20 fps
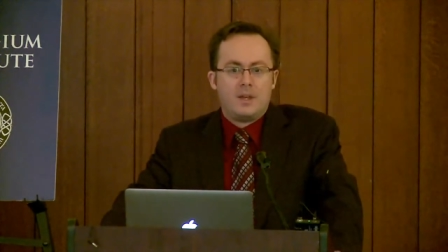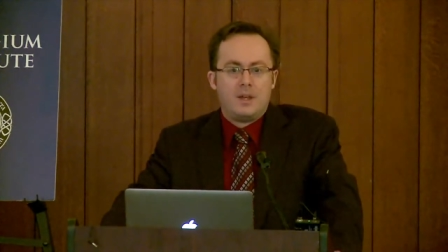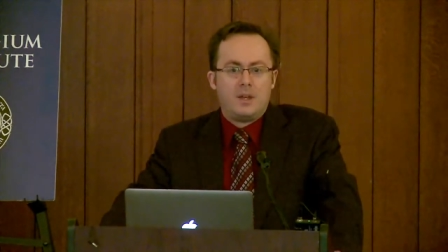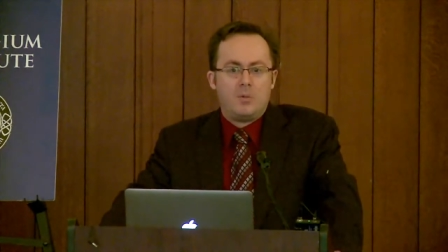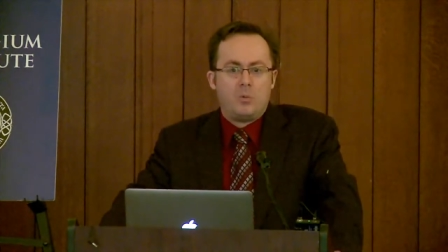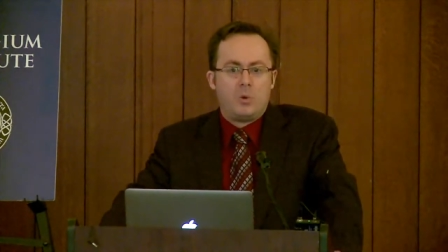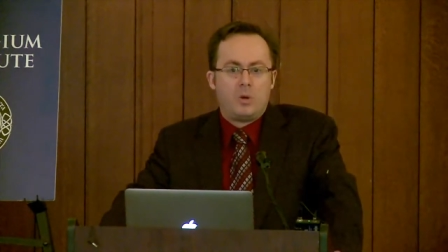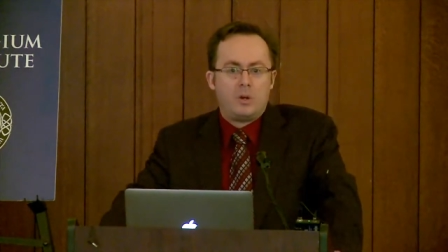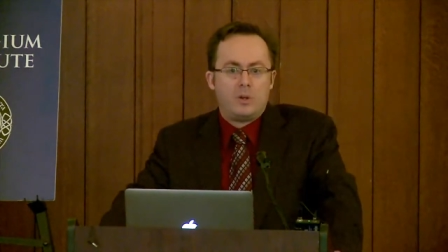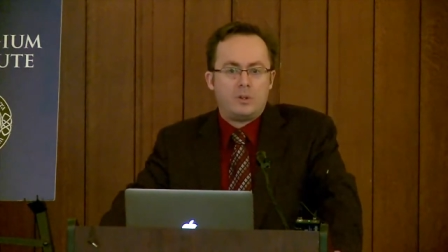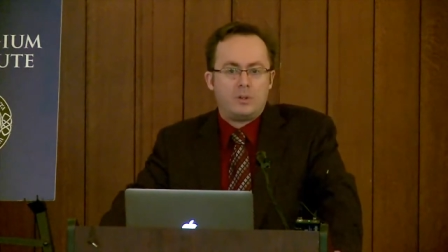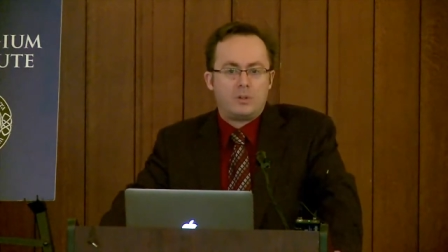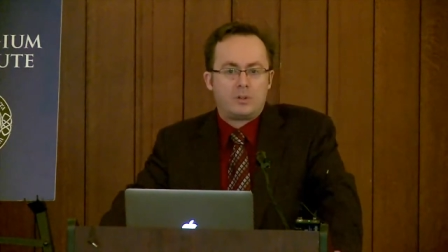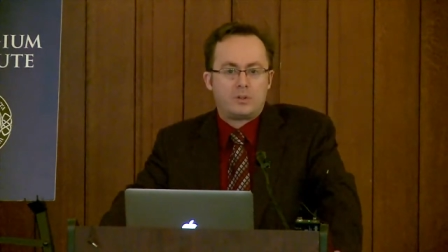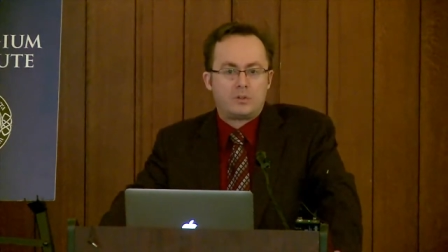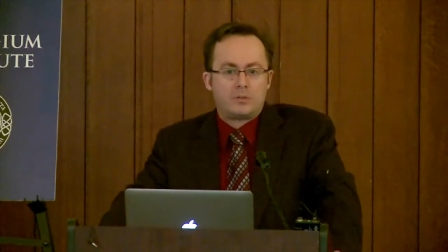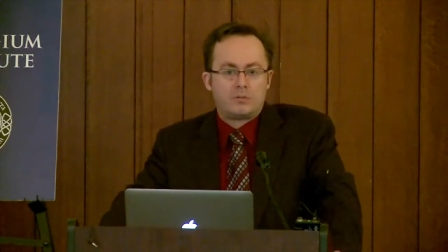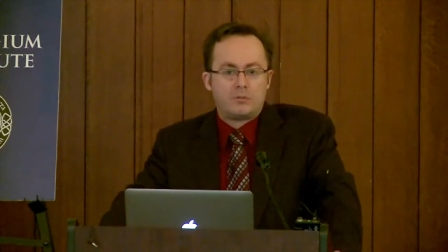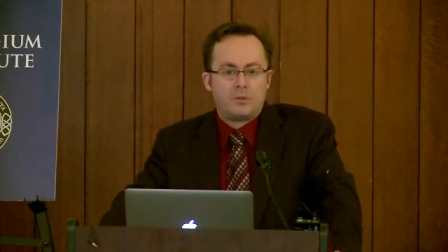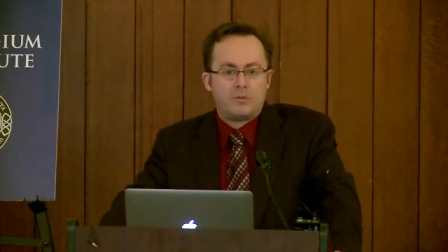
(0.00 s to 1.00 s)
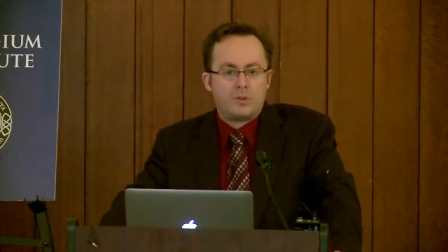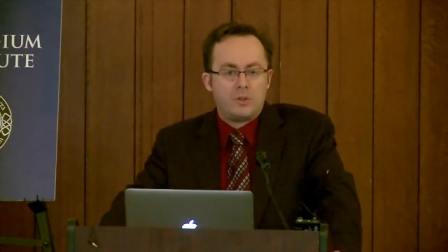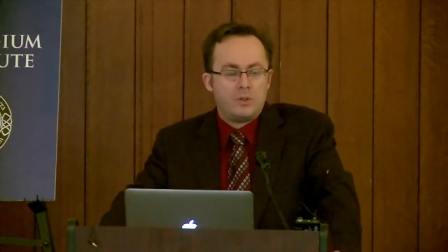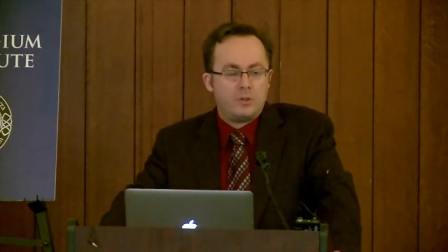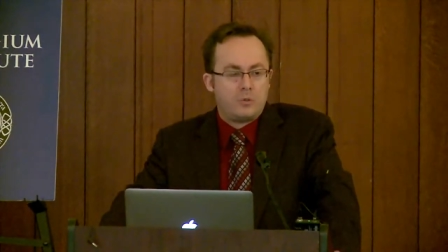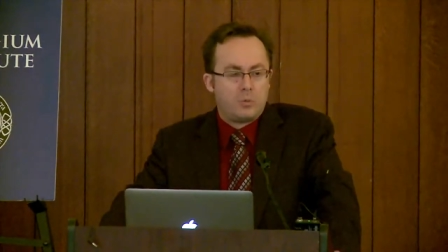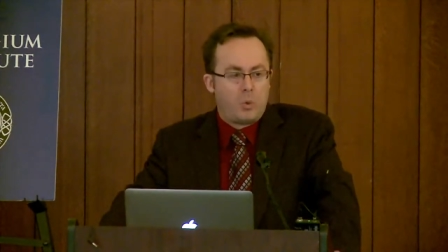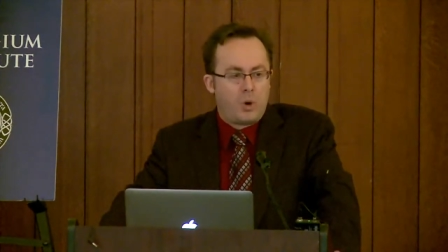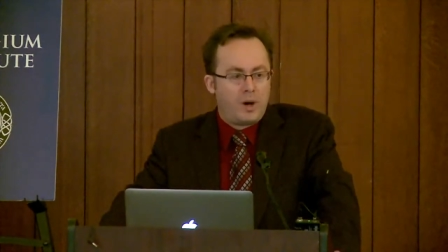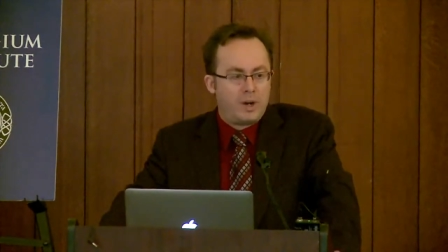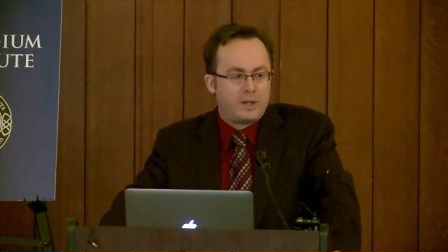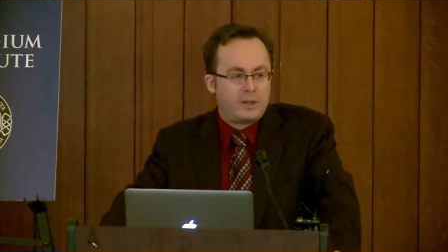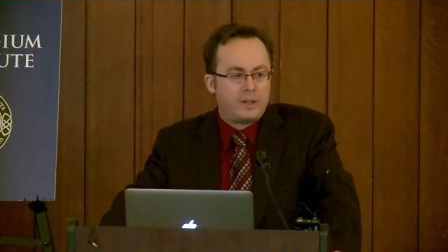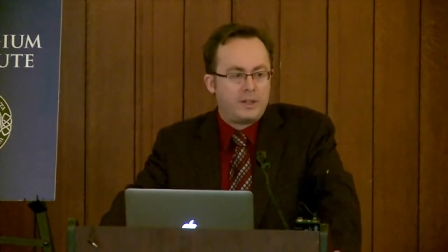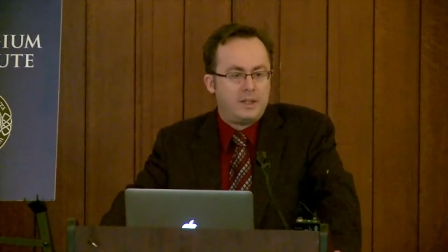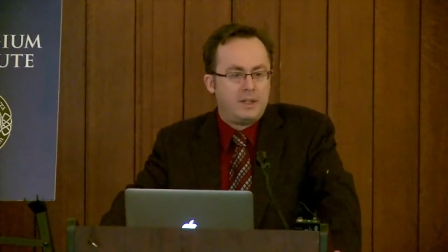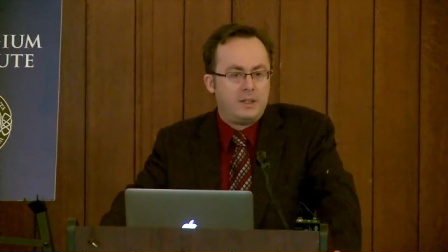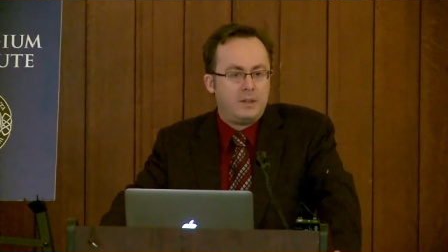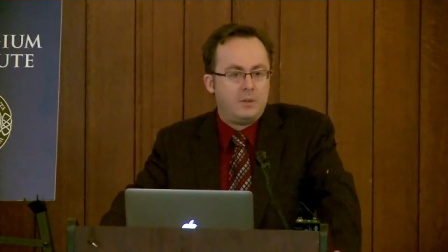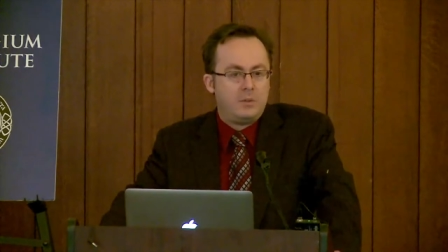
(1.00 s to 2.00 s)
It was reviewed
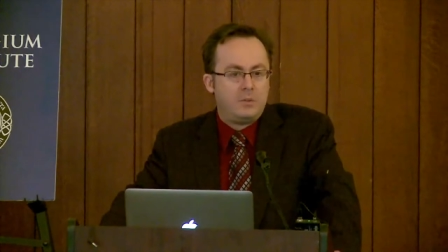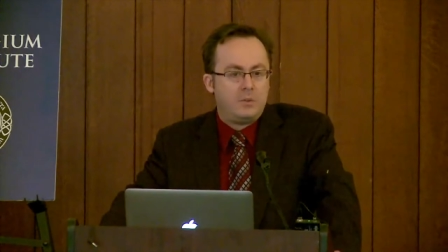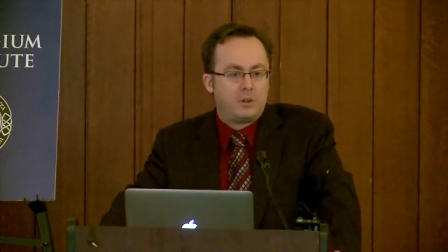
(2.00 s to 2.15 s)
widely,